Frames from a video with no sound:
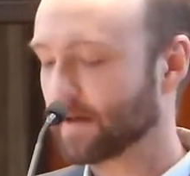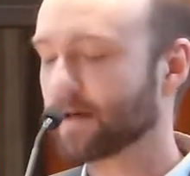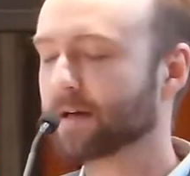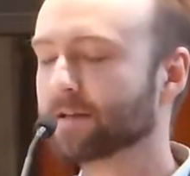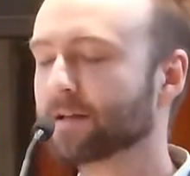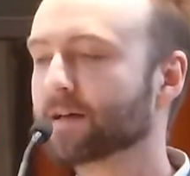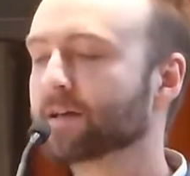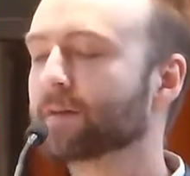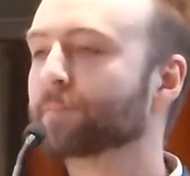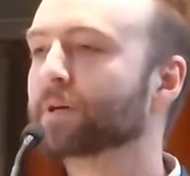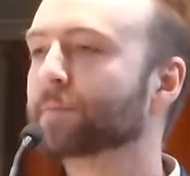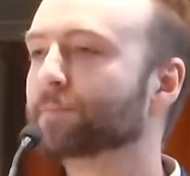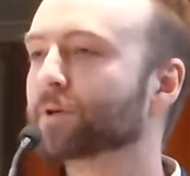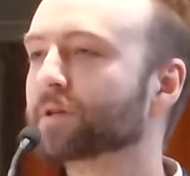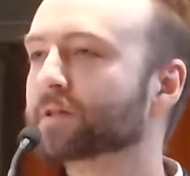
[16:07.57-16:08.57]
Unlucky
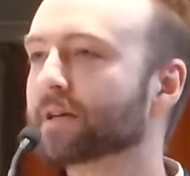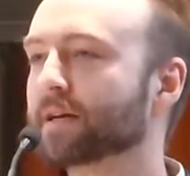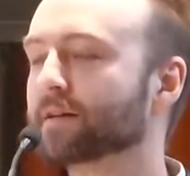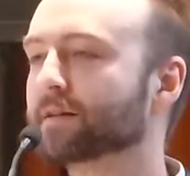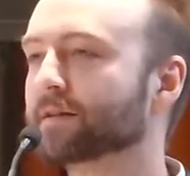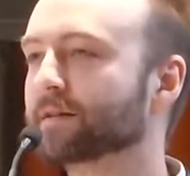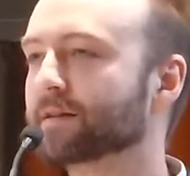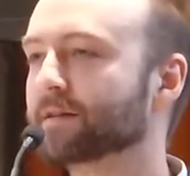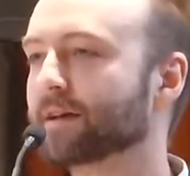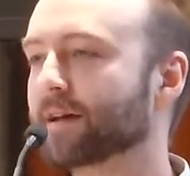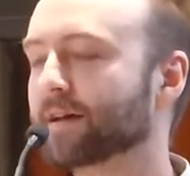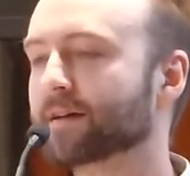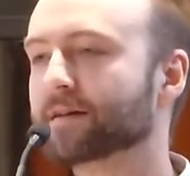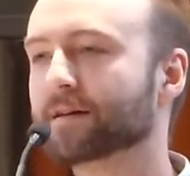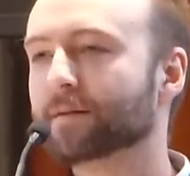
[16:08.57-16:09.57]
people tended to
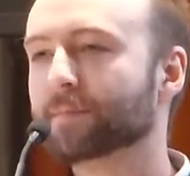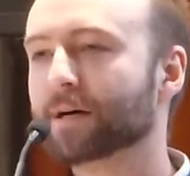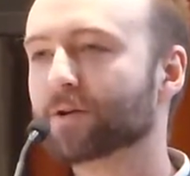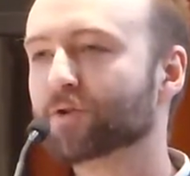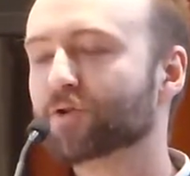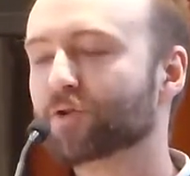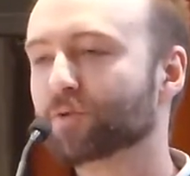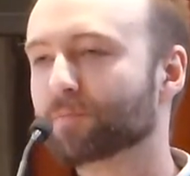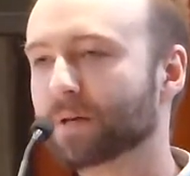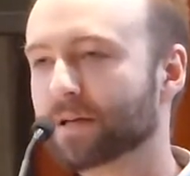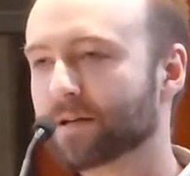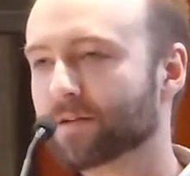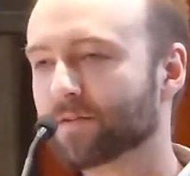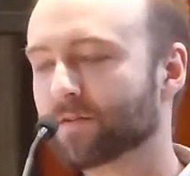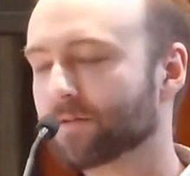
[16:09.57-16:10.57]
take about 2
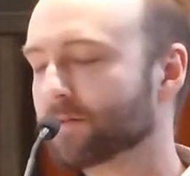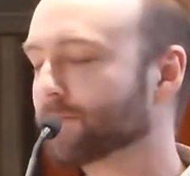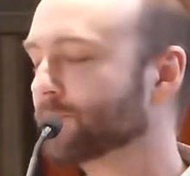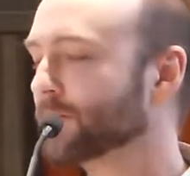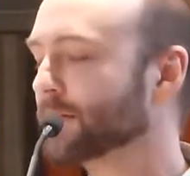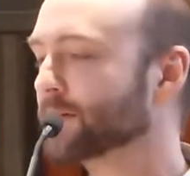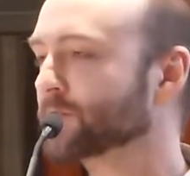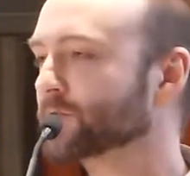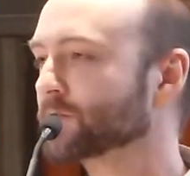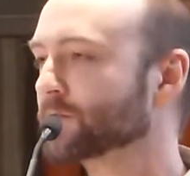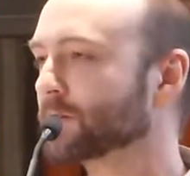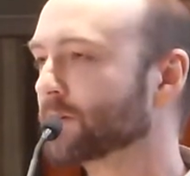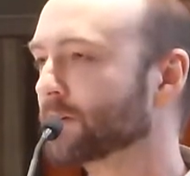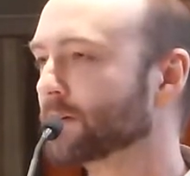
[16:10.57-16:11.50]
minutes to finish.